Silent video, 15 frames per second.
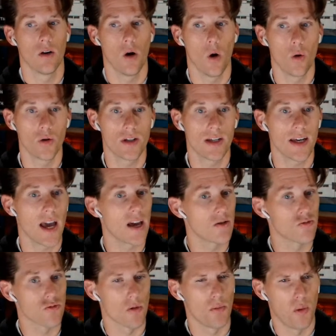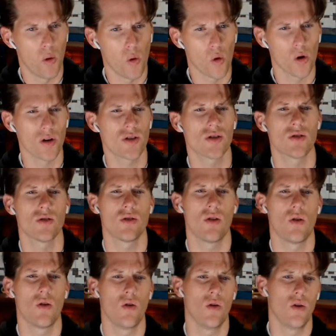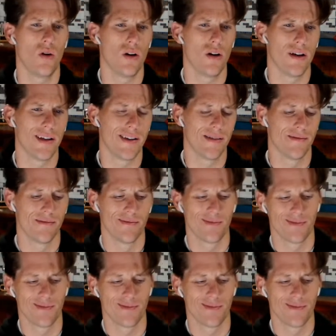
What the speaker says: OTA reports on